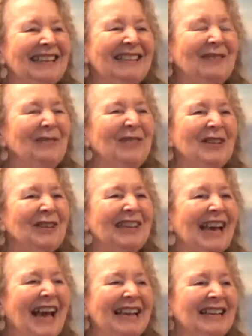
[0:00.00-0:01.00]
To feel
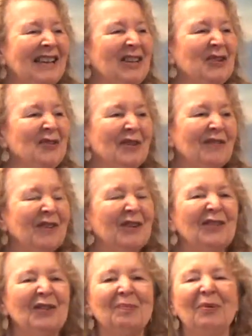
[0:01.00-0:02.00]
that
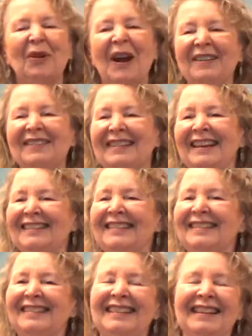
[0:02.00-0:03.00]
universal
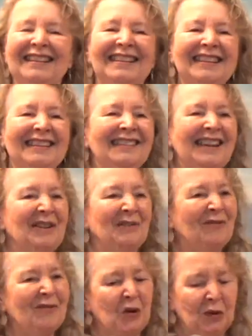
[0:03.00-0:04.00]
process that is
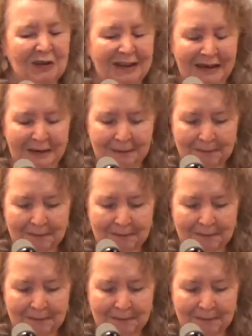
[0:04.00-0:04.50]
unfolding.